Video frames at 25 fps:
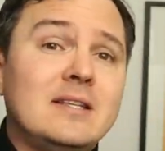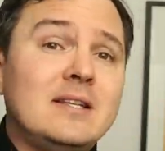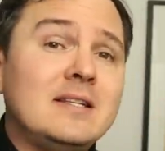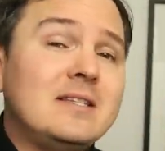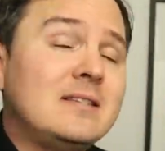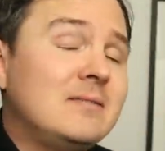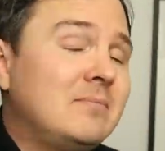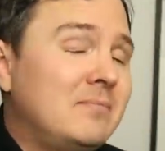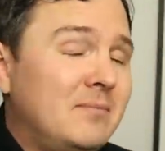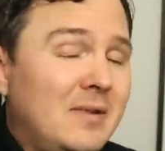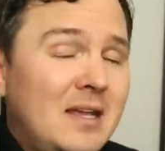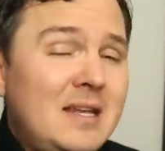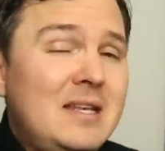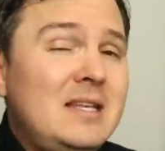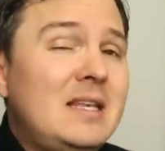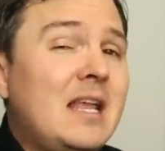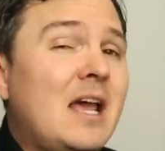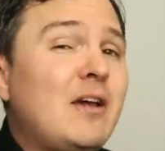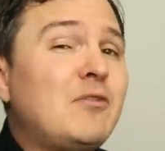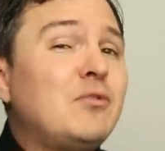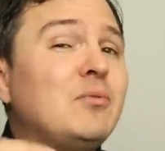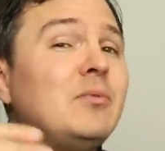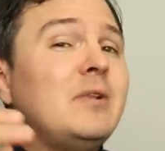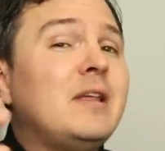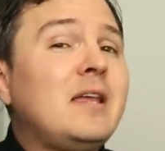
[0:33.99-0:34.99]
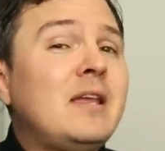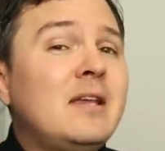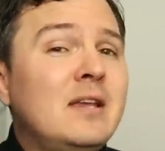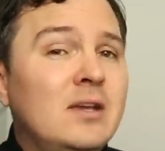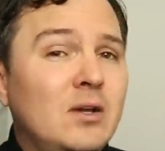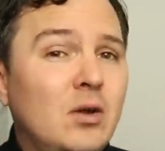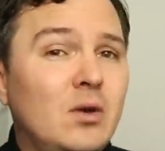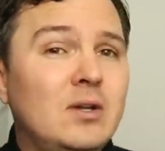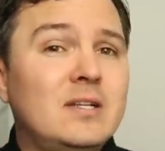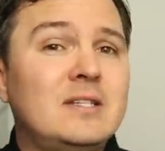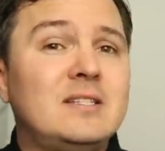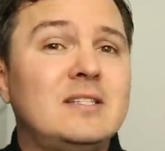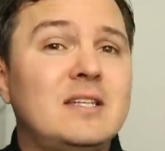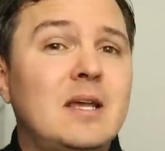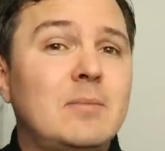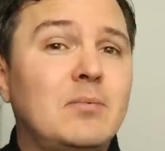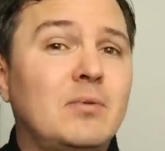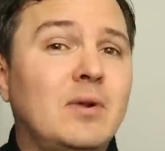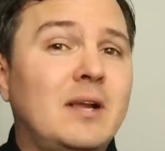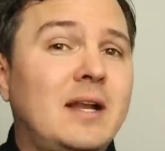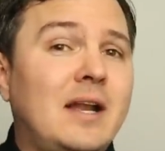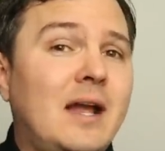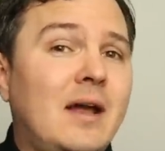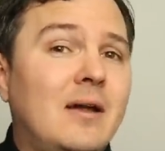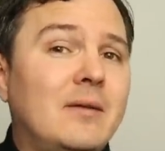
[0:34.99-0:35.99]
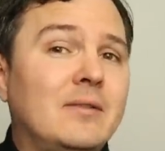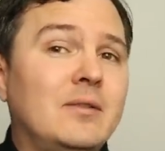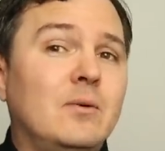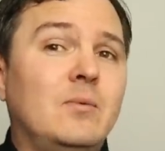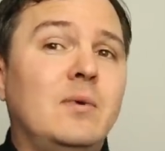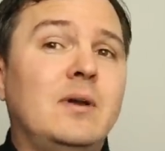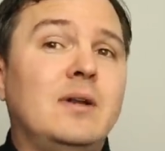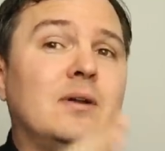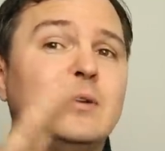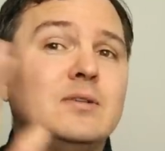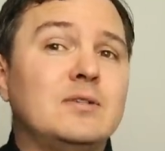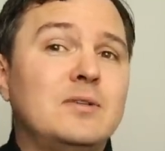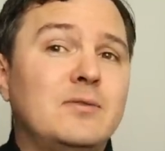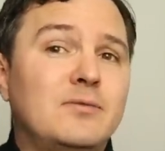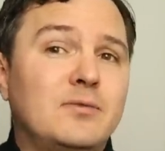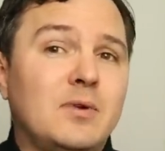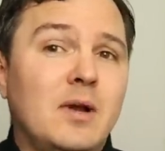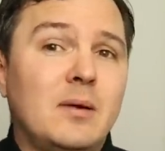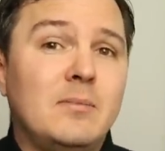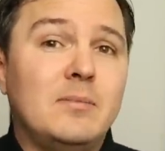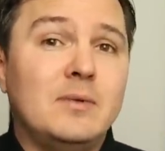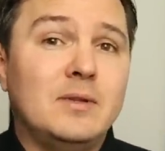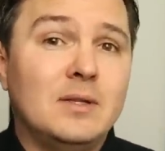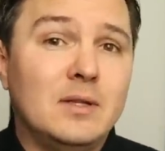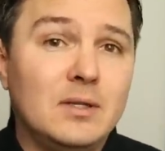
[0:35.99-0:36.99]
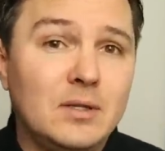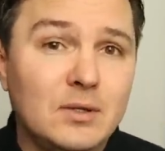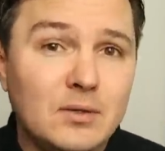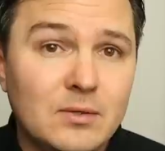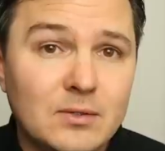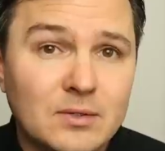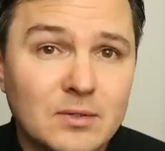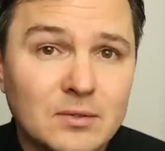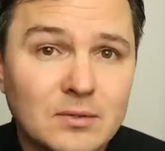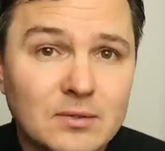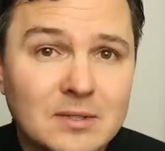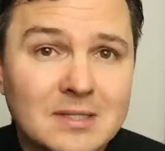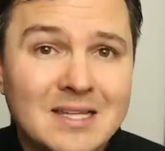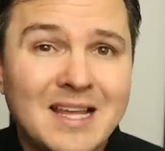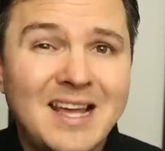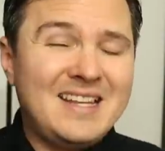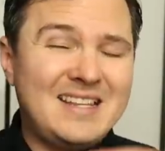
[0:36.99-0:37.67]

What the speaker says: and is inevitably going to separate out the winners from the losers.